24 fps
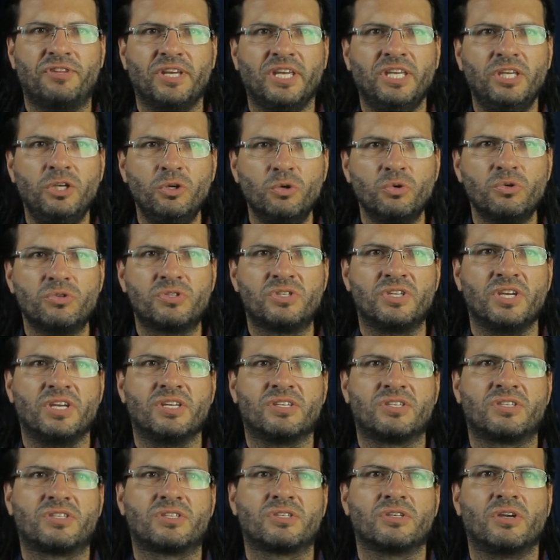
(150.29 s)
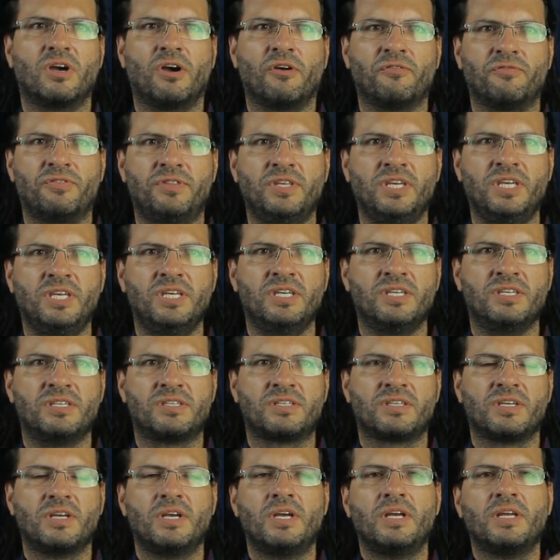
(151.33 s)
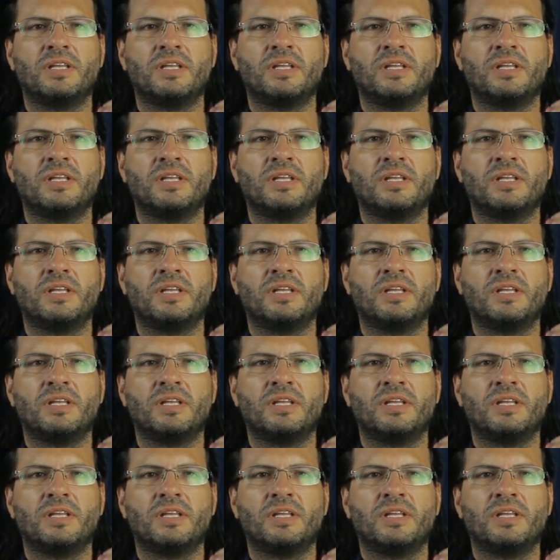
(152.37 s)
the uses of these